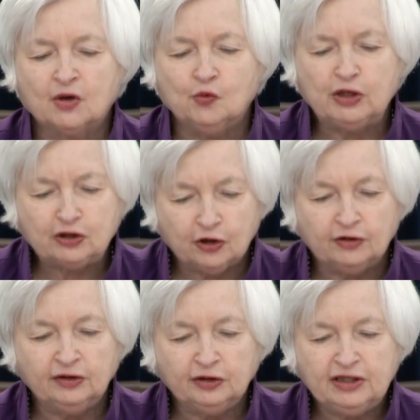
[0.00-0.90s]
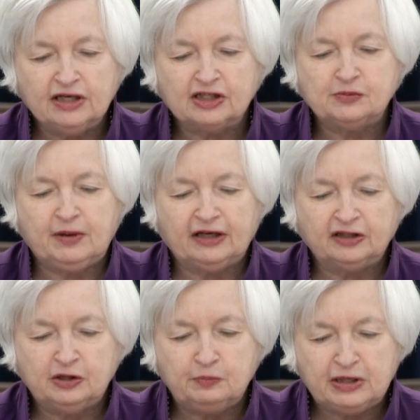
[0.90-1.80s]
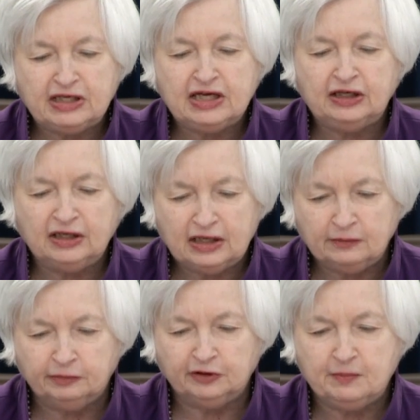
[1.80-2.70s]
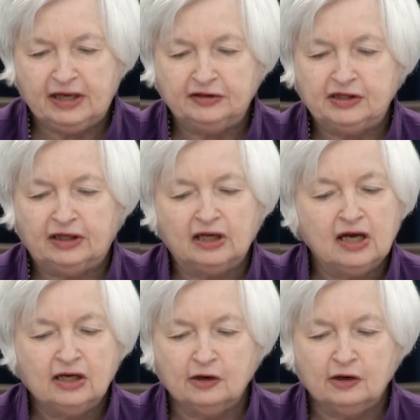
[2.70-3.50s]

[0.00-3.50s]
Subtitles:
we currently expect to begin implementing